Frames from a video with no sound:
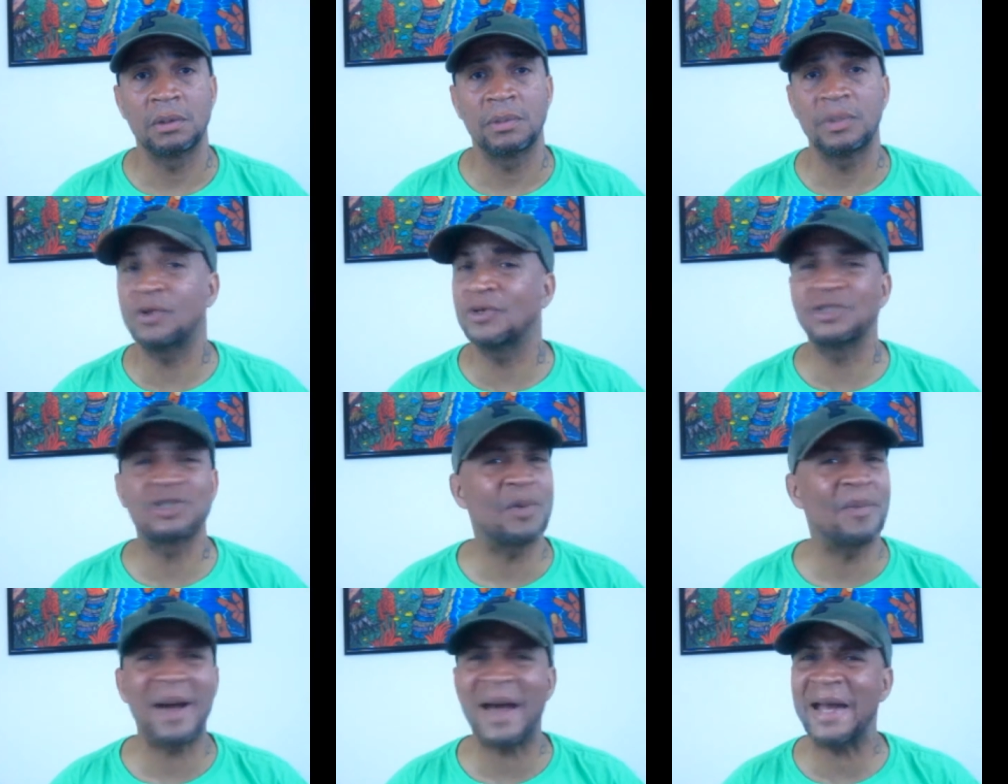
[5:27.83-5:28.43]

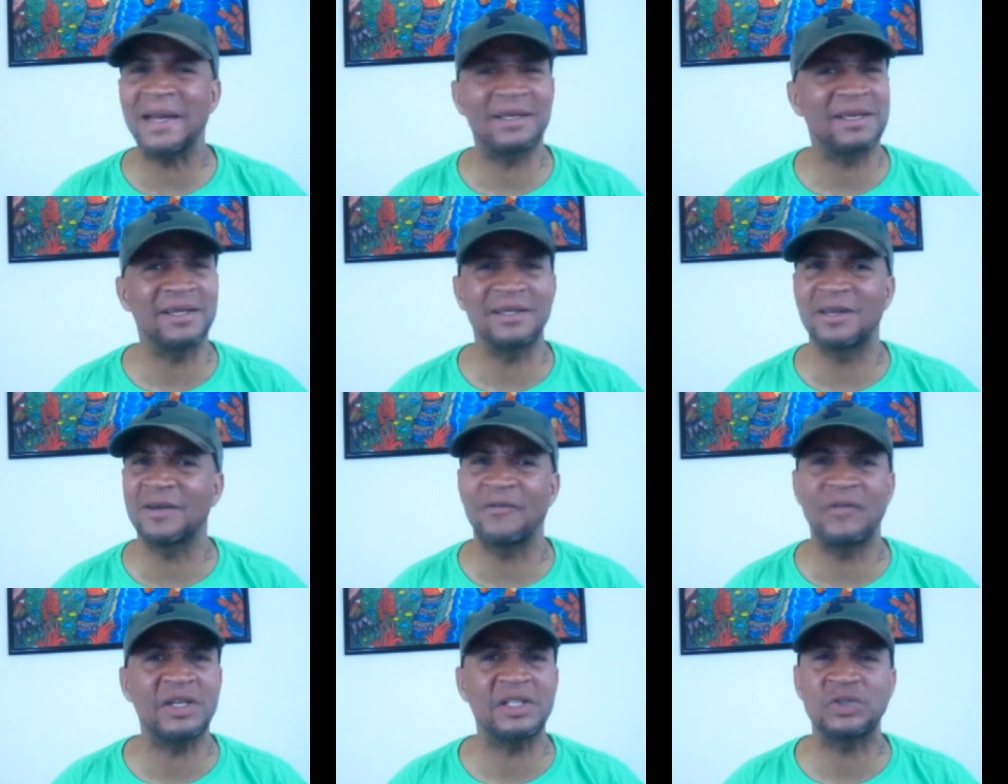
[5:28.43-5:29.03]
Because your mind
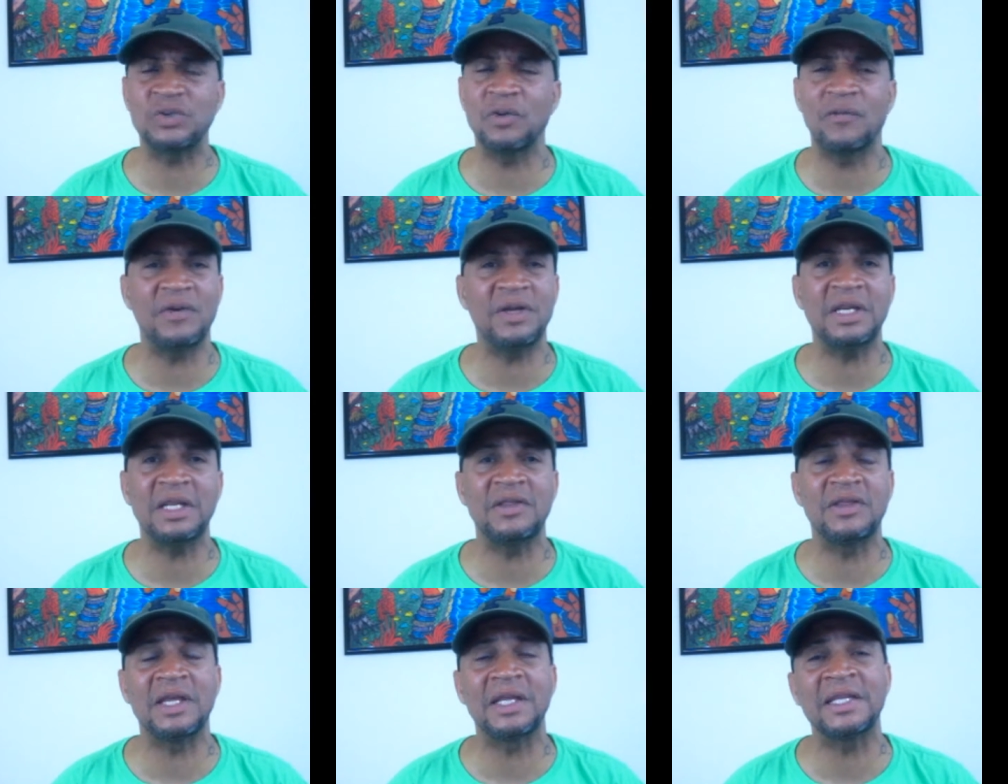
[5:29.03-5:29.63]
can convince you of
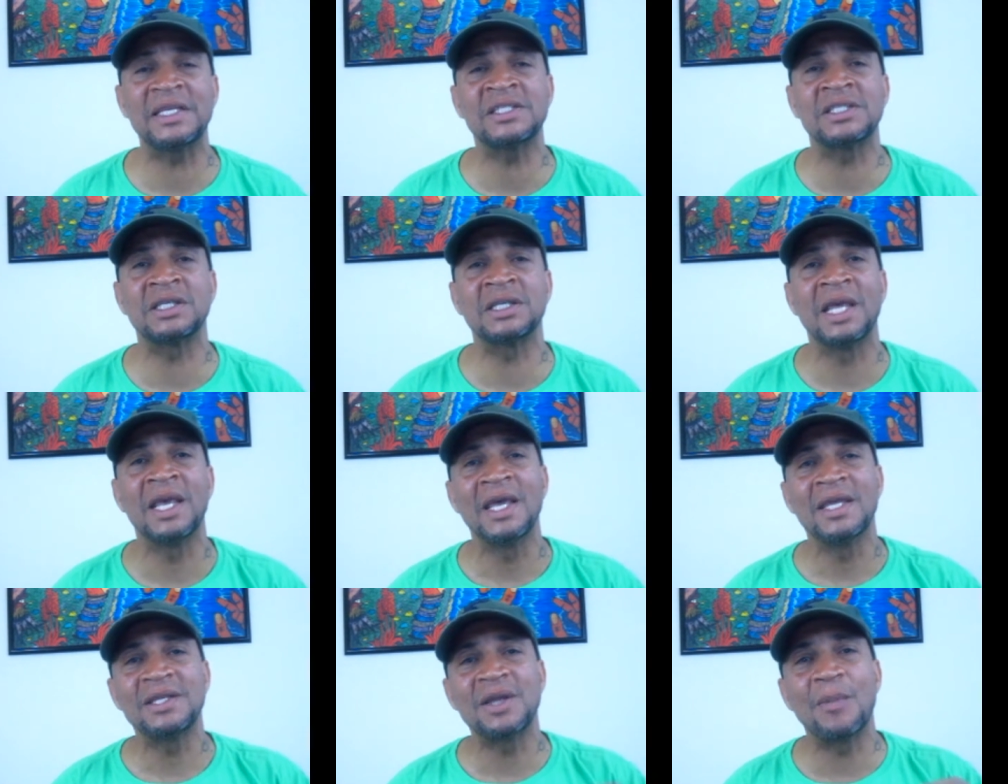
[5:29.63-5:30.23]
anything.
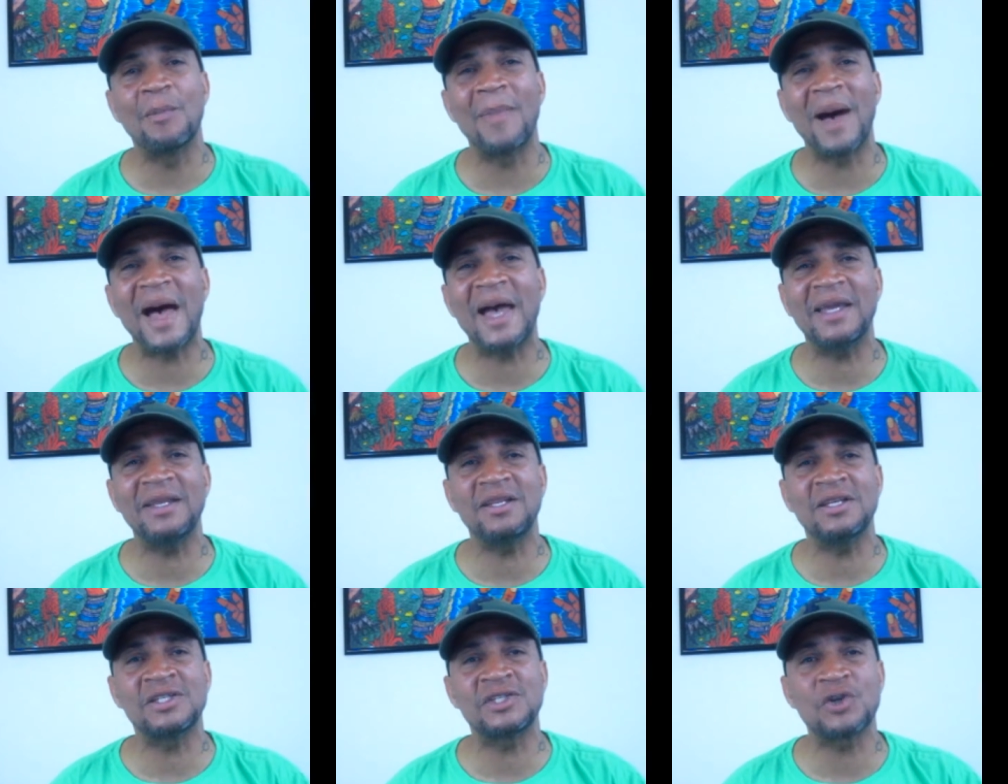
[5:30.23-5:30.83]
Listen, the
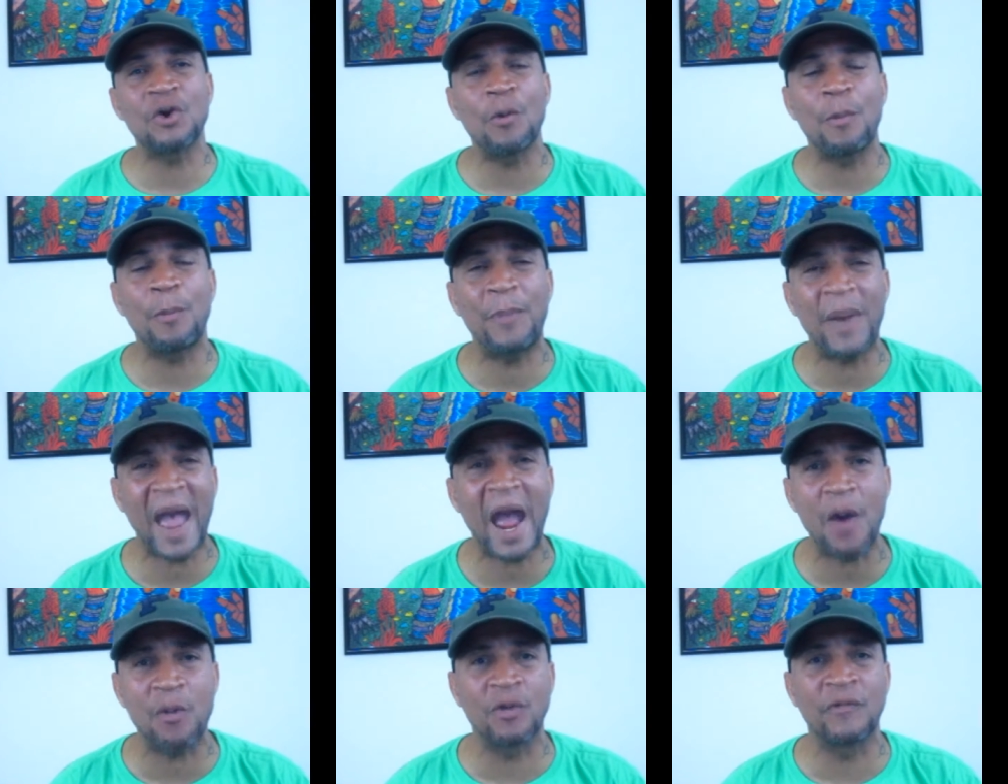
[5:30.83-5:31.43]
mind is so
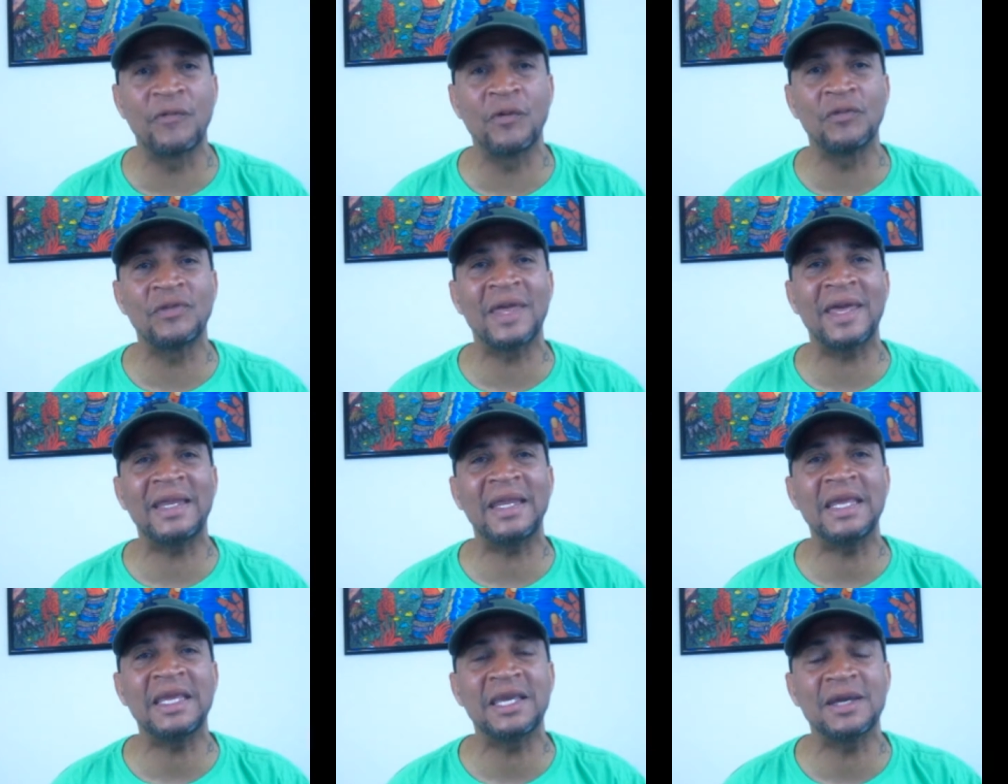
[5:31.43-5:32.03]
powerful
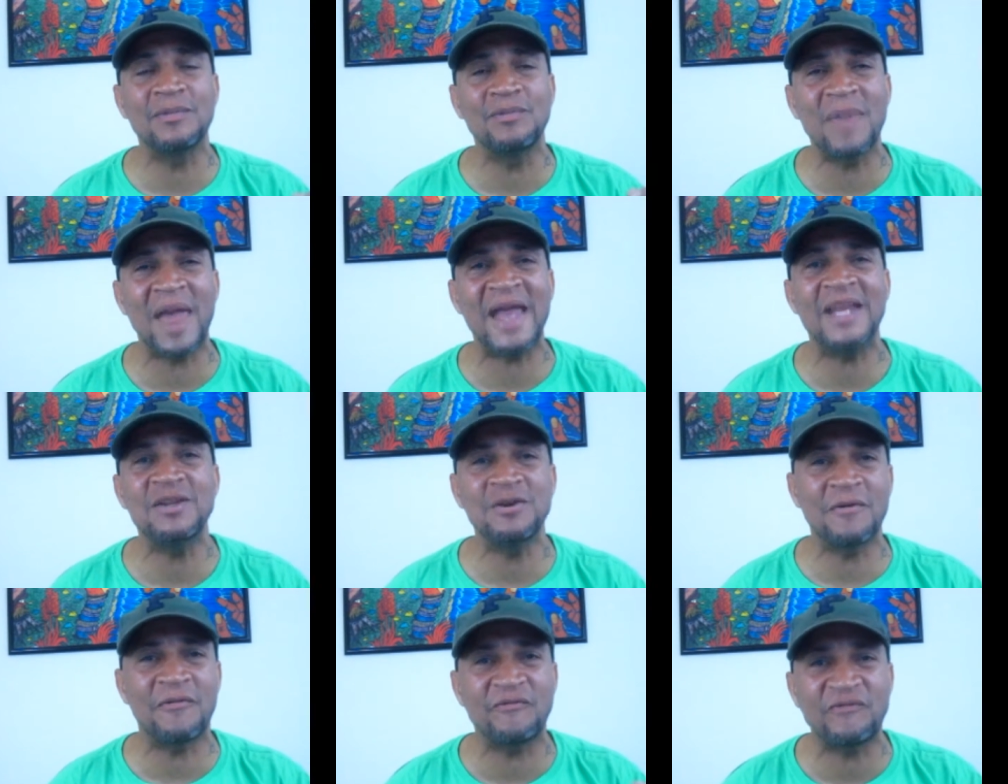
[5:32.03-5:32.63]
that it can
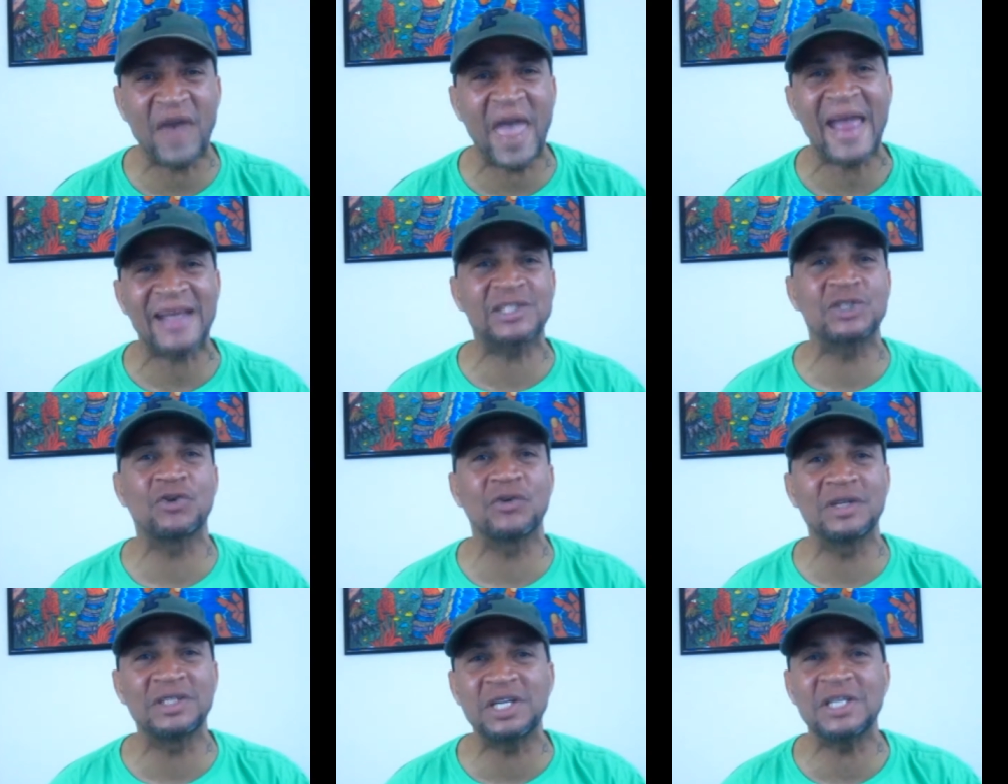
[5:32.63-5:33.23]

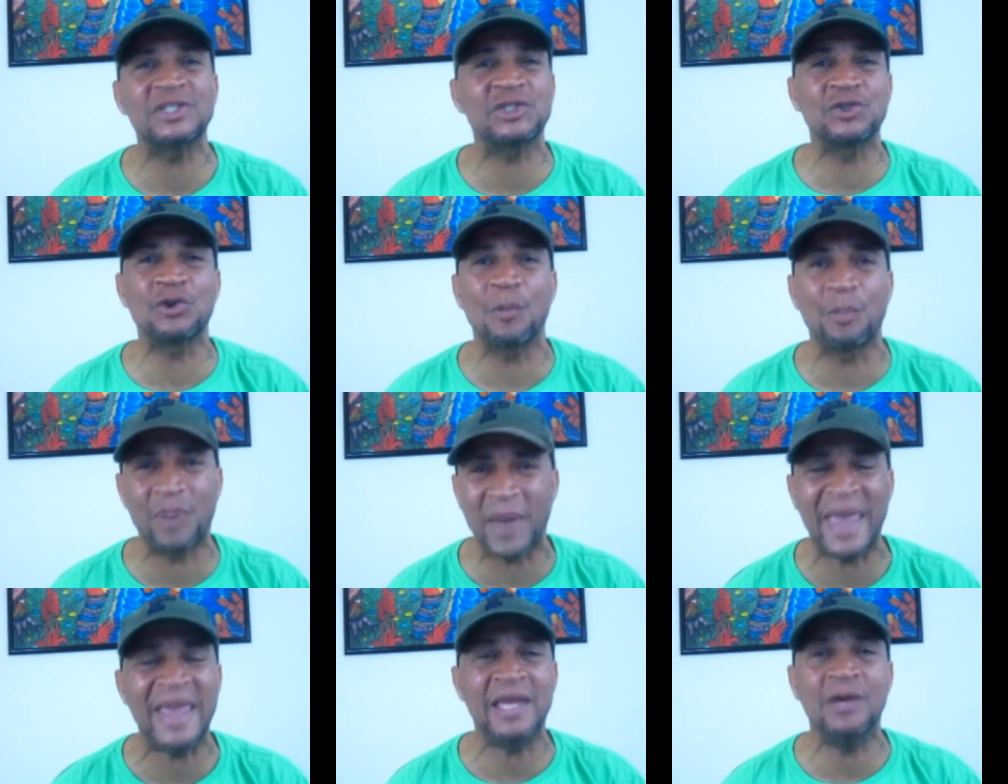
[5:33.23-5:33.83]
manufacture
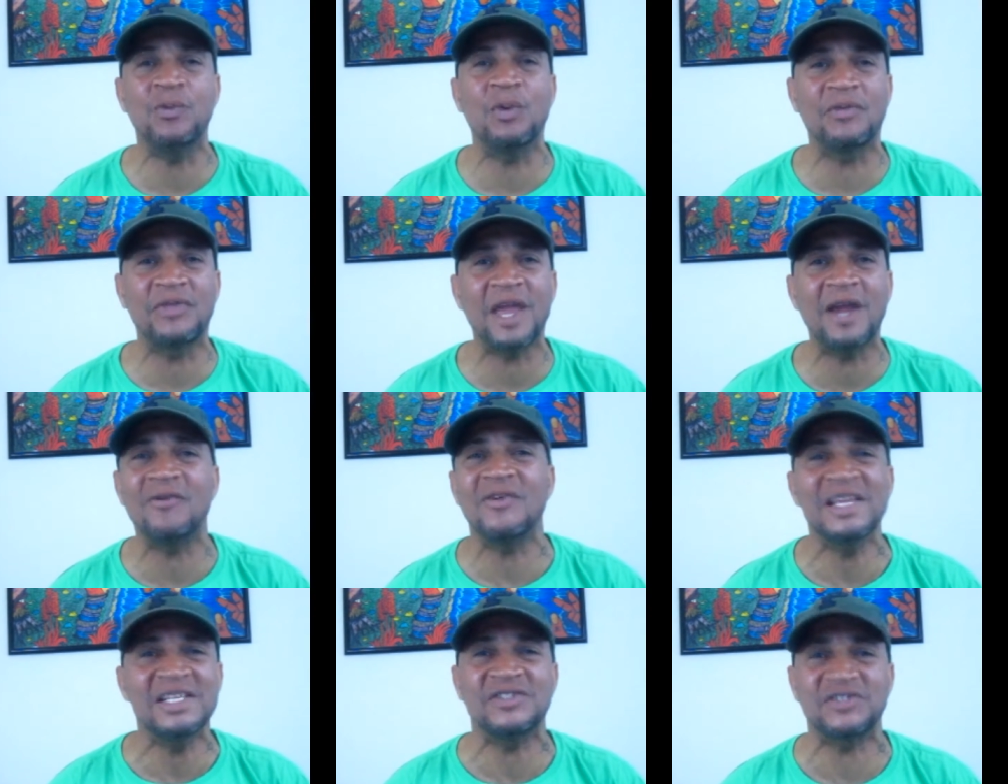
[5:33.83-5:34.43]
additional pain where
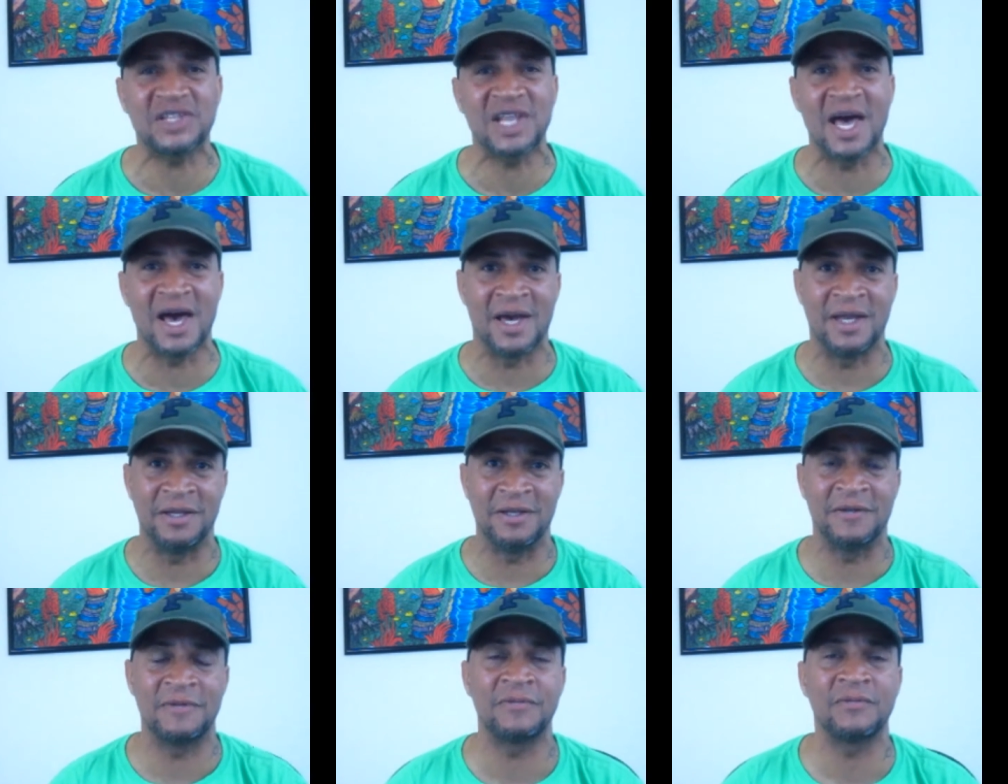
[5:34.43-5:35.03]
there is
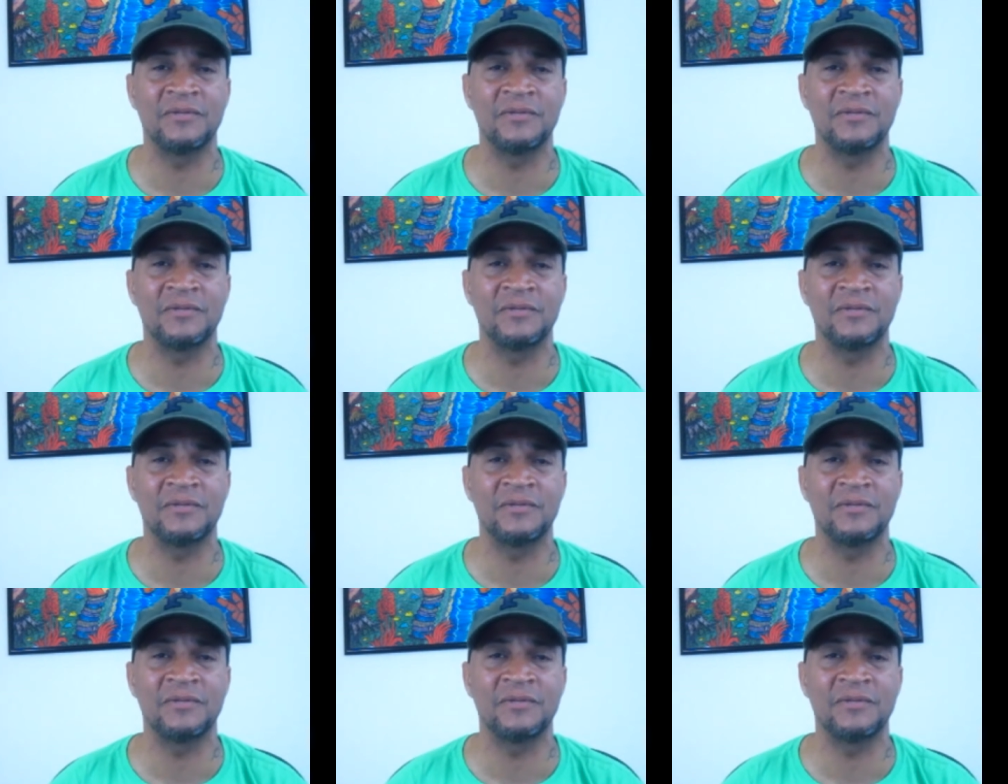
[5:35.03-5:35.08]
none.